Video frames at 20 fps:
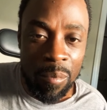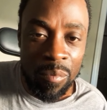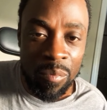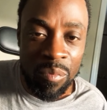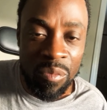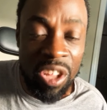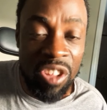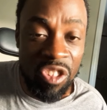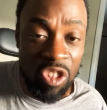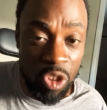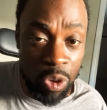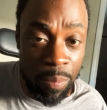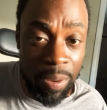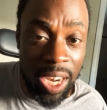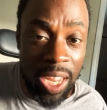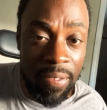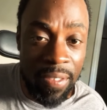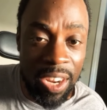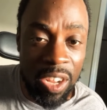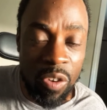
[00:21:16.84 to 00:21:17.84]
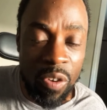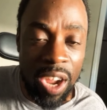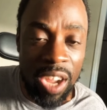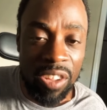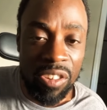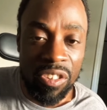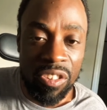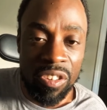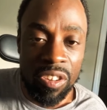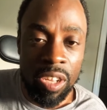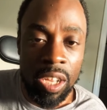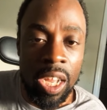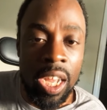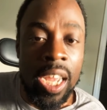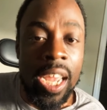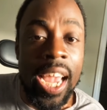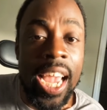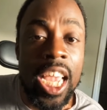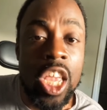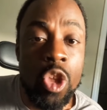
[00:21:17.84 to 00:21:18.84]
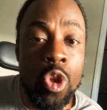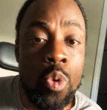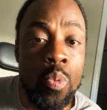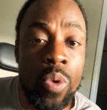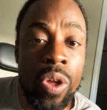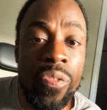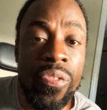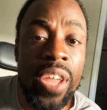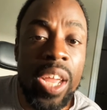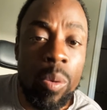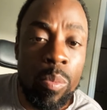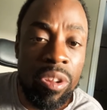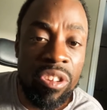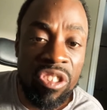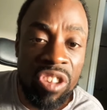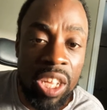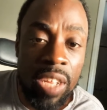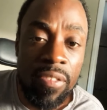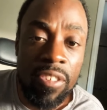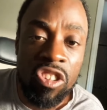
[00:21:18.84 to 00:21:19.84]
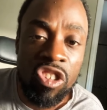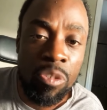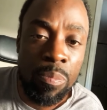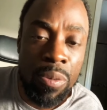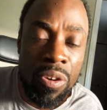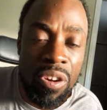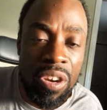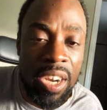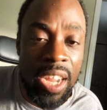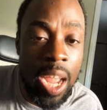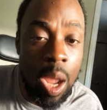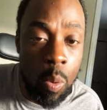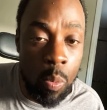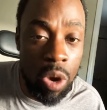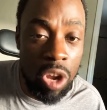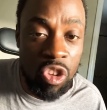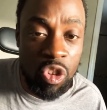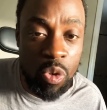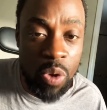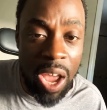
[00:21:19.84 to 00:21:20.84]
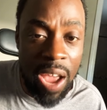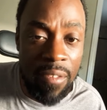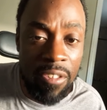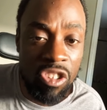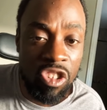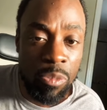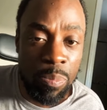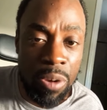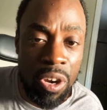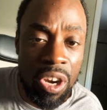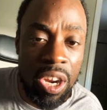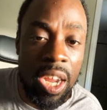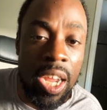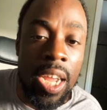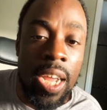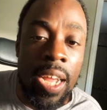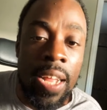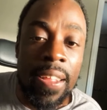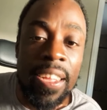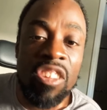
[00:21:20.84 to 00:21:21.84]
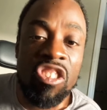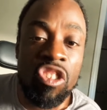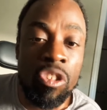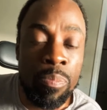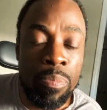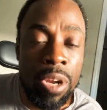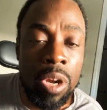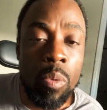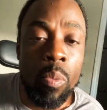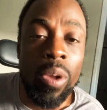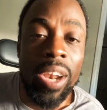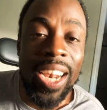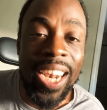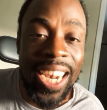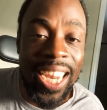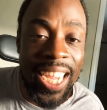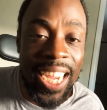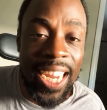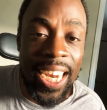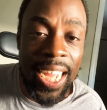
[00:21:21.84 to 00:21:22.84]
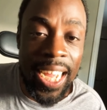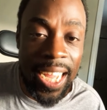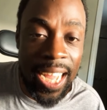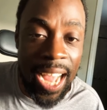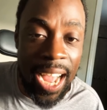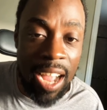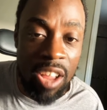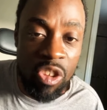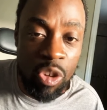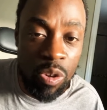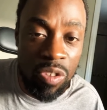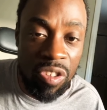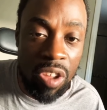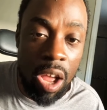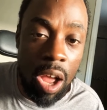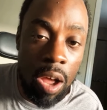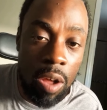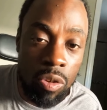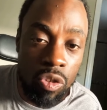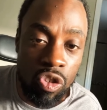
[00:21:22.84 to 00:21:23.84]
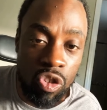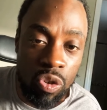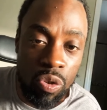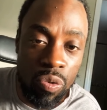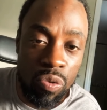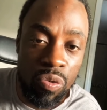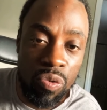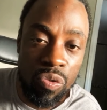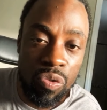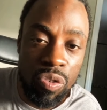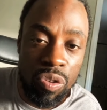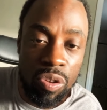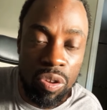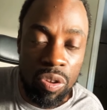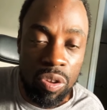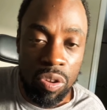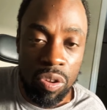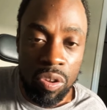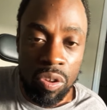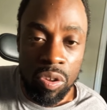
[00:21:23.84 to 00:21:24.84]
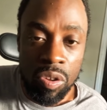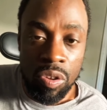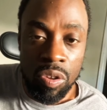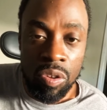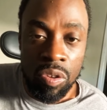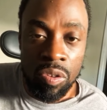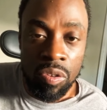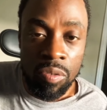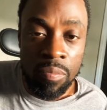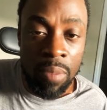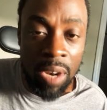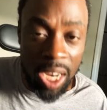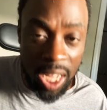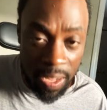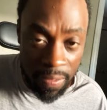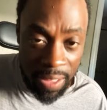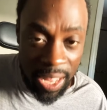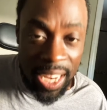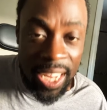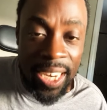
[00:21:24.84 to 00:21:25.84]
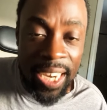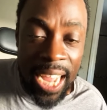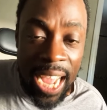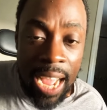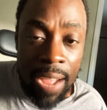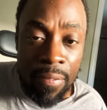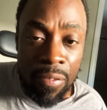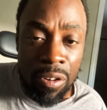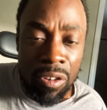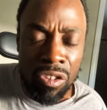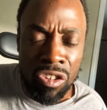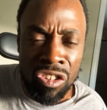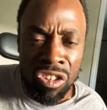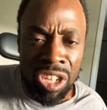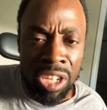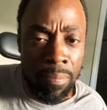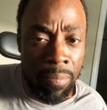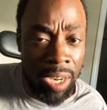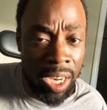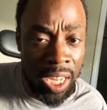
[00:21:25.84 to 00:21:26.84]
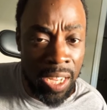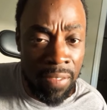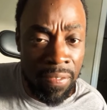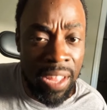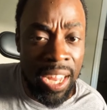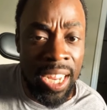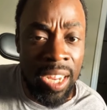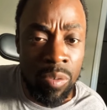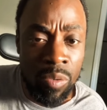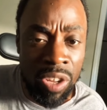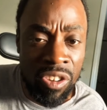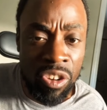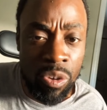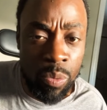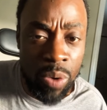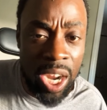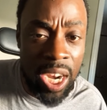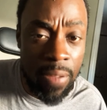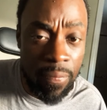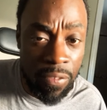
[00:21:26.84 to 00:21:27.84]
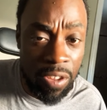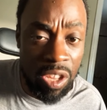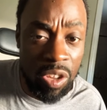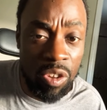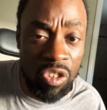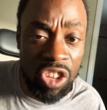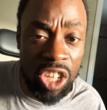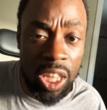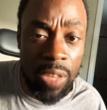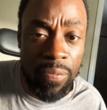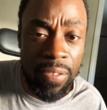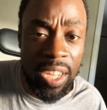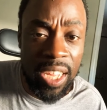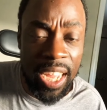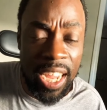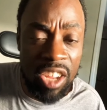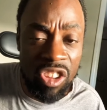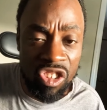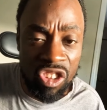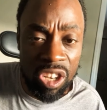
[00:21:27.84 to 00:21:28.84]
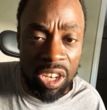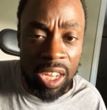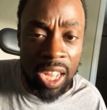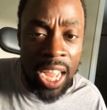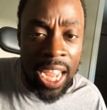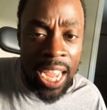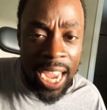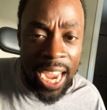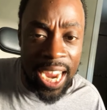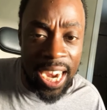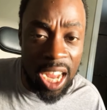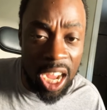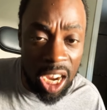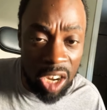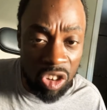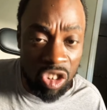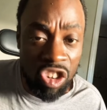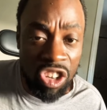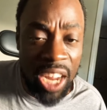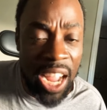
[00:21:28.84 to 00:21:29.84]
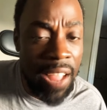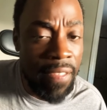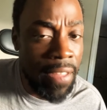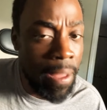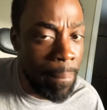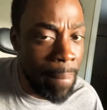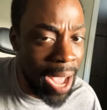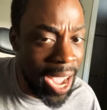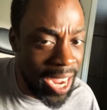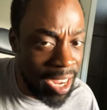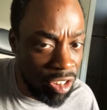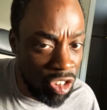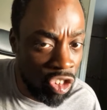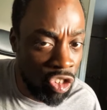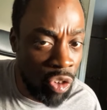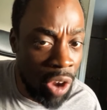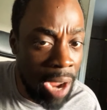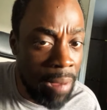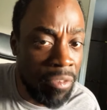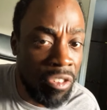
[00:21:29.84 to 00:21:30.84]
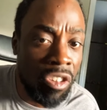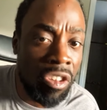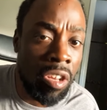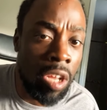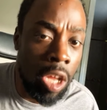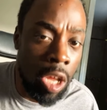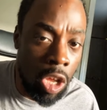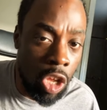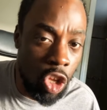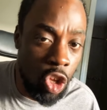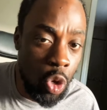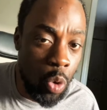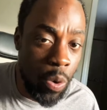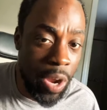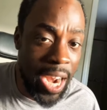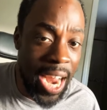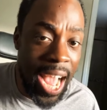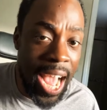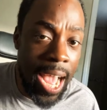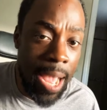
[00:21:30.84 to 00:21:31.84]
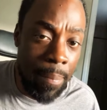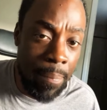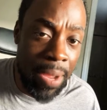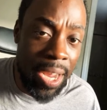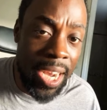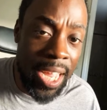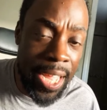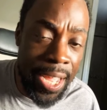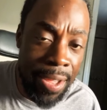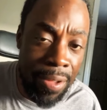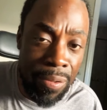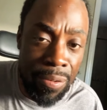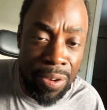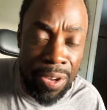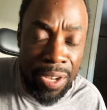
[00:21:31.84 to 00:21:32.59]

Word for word: is you believing in Christ, and you will then receive His Spirit. And once you have His Spirit, His Spirit will lead and guide you into all truth. Believe that He died for your sin. Believe that He resurrected for your justification, and understand that by His stripes you and I have been healed.